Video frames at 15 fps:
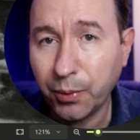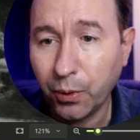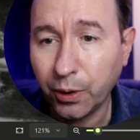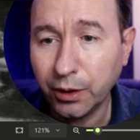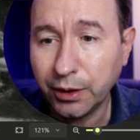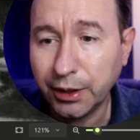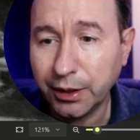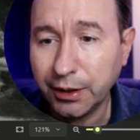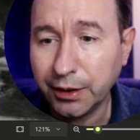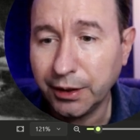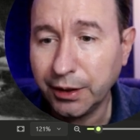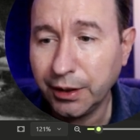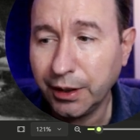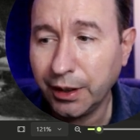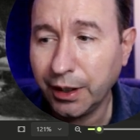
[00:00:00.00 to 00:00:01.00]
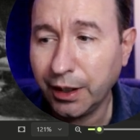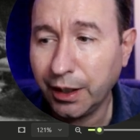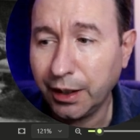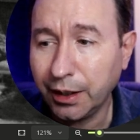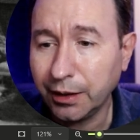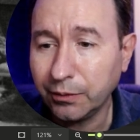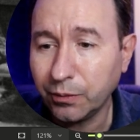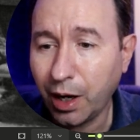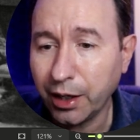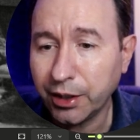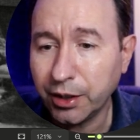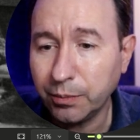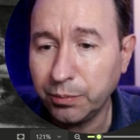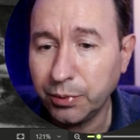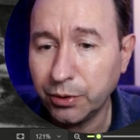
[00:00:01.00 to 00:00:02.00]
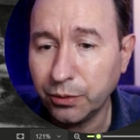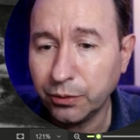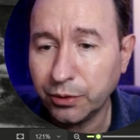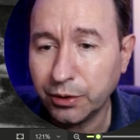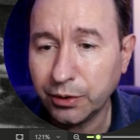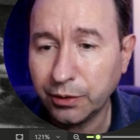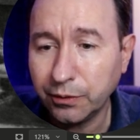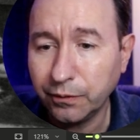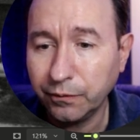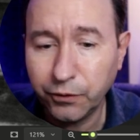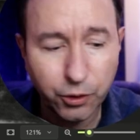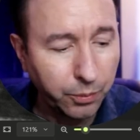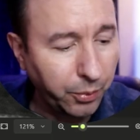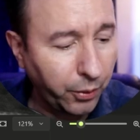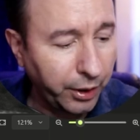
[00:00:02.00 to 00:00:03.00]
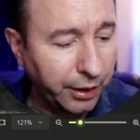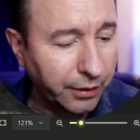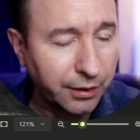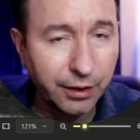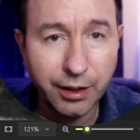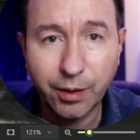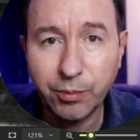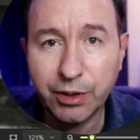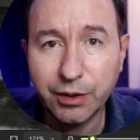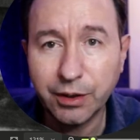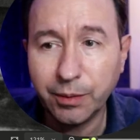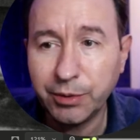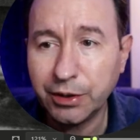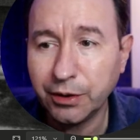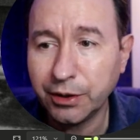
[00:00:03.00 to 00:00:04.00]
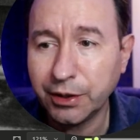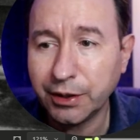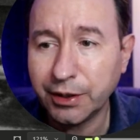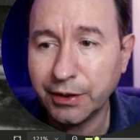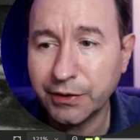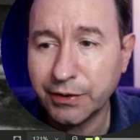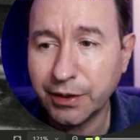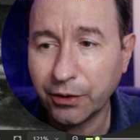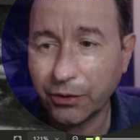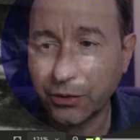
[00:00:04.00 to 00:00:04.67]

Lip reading: Portland, Rocky Butte viewpoint. And let me look at this. I'll